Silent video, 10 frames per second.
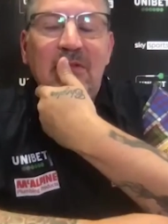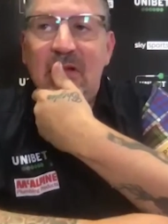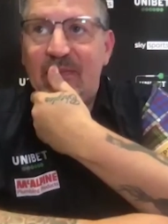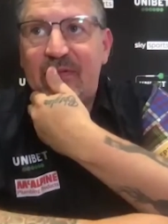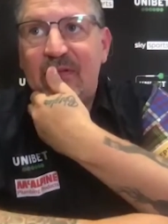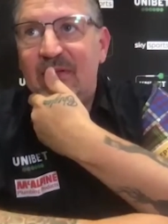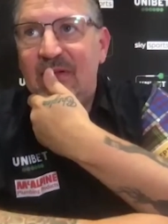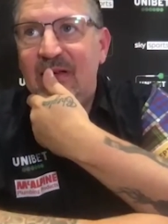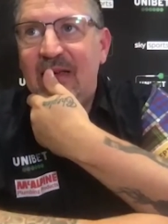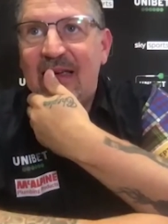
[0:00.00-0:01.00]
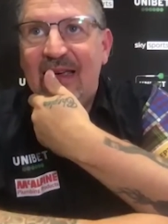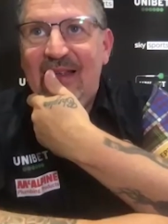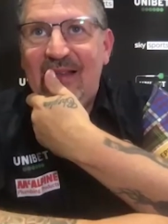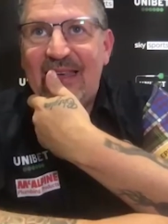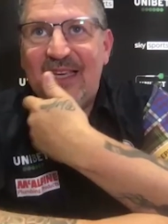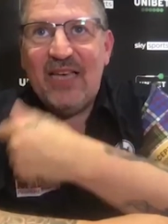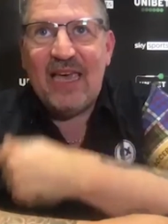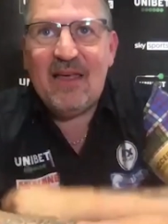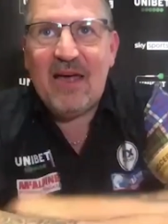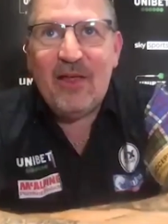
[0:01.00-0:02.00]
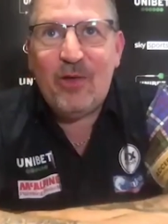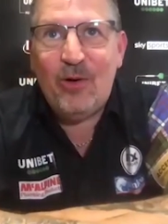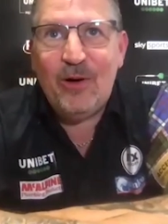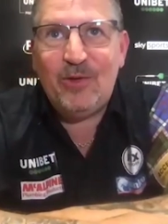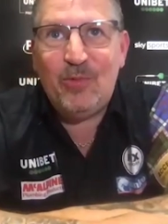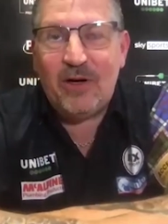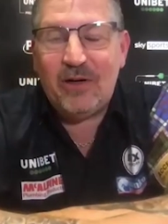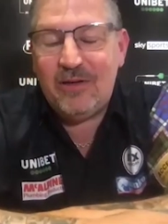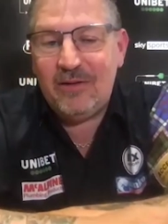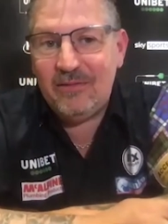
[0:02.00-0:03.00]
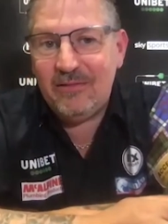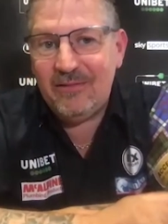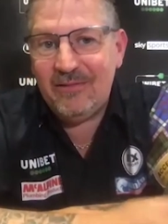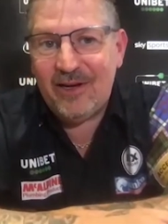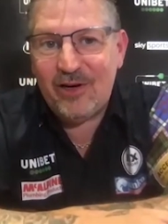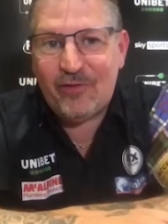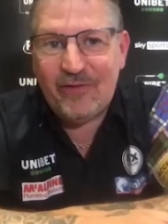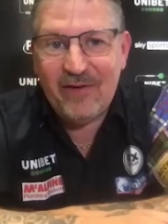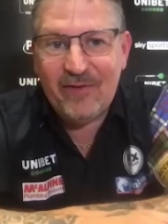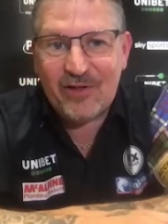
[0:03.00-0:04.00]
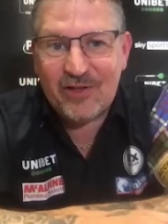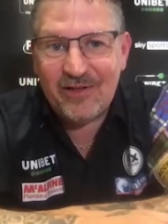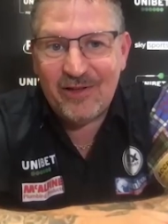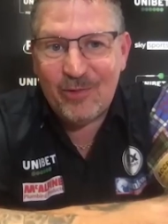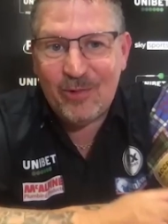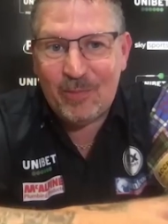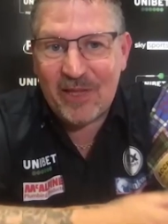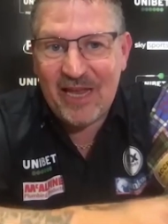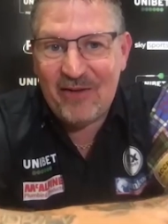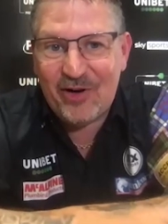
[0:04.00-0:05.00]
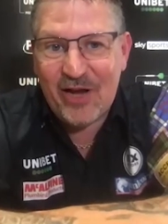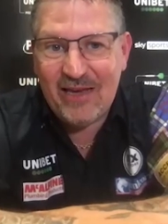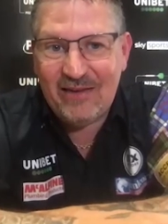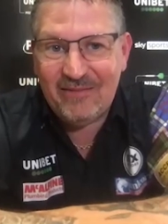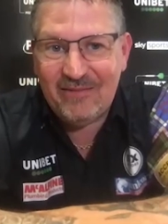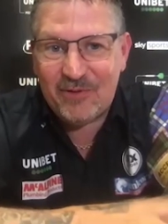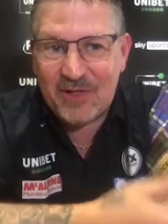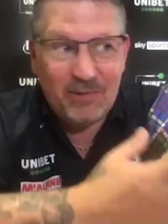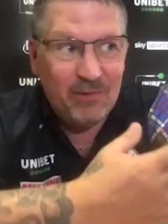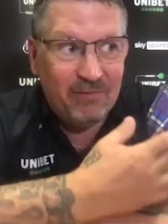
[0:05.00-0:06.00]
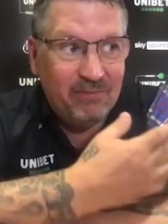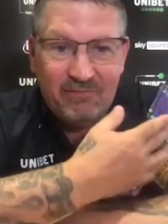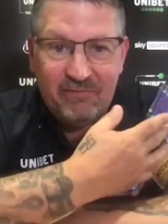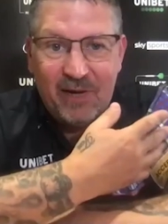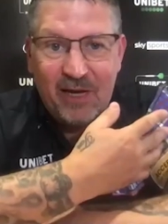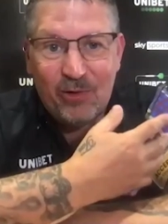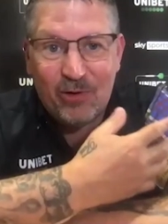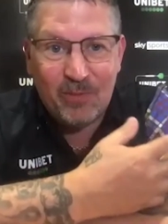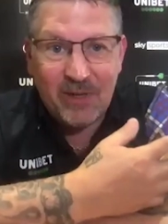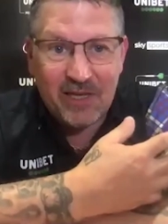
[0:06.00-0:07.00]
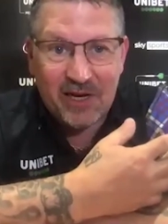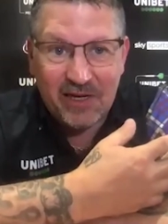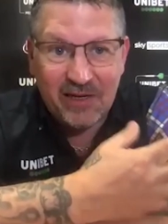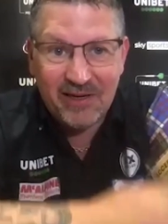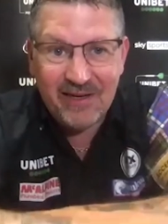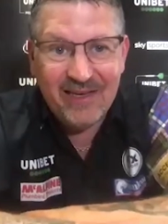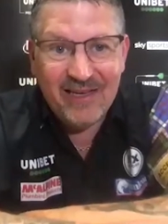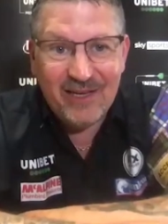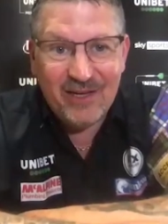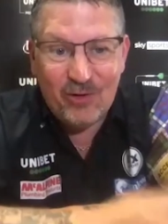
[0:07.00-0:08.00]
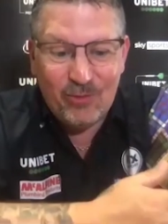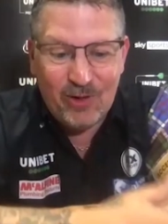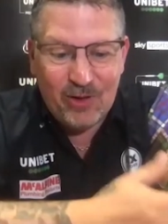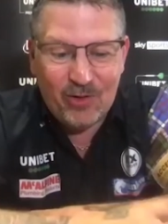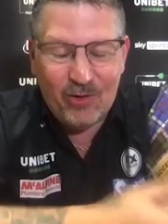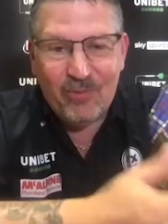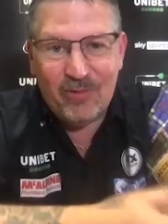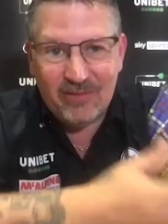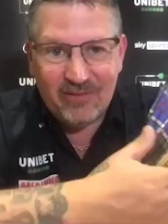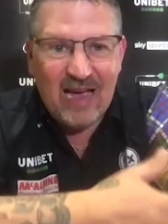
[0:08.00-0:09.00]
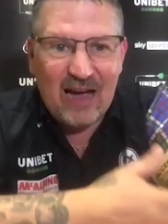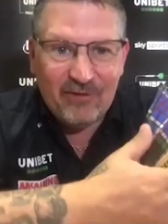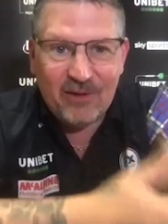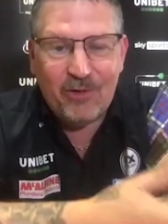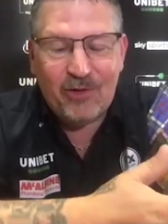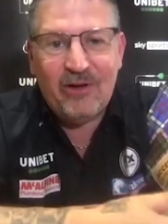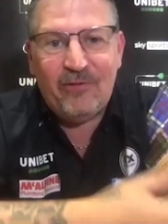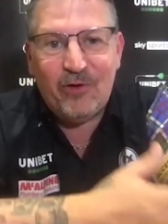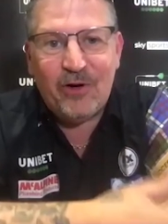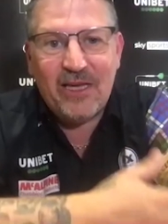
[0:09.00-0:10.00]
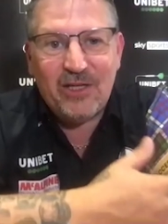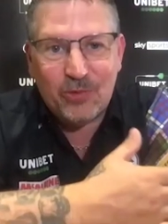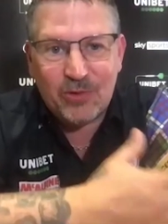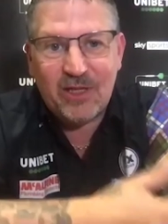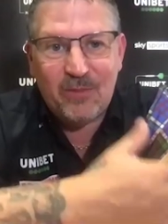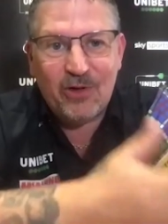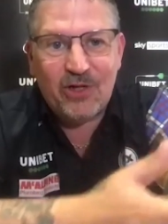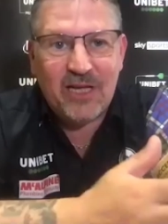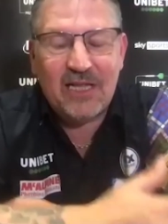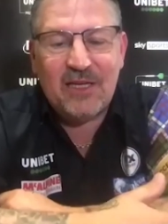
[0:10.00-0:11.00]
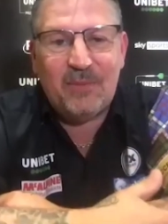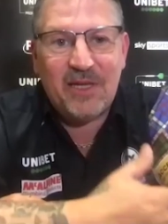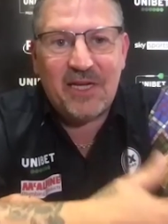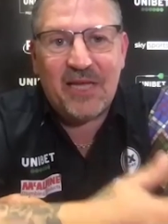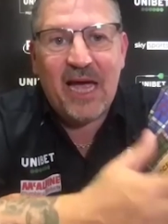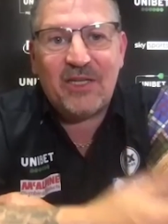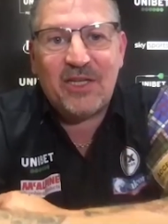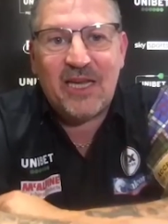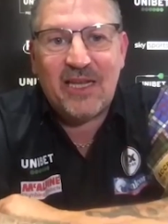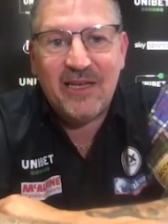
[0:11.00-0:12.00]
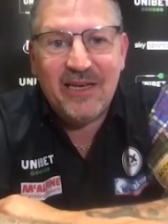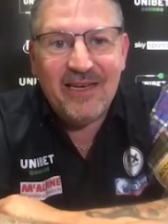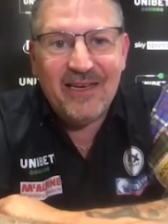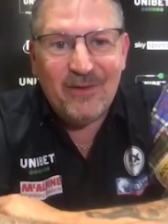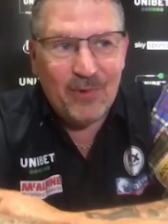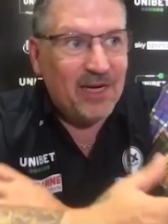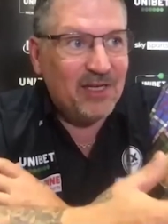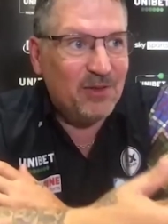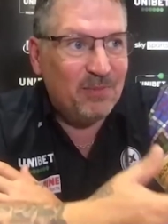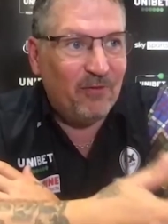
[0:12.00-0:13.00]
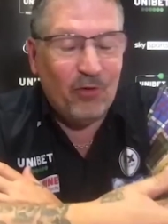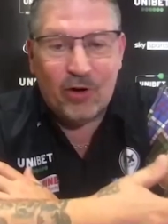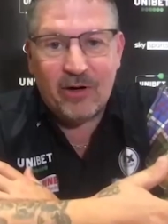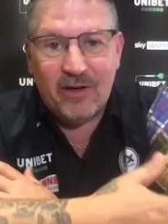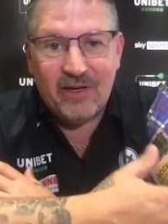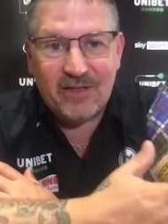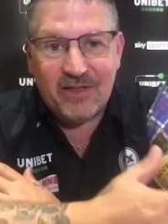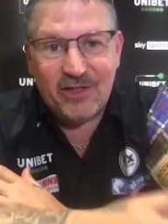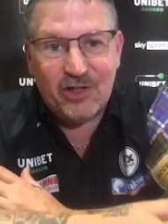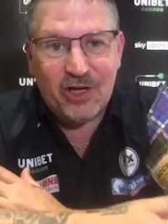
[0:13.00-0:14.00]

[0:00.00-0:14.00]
out? Like I say, I thought it would work in our favours. You know, we're playing every night. We've seen Michael got beat the night. You know, we thought after about 3-4 nights, you'll see the boys starting to play their darts again. Whereas before, it's you turn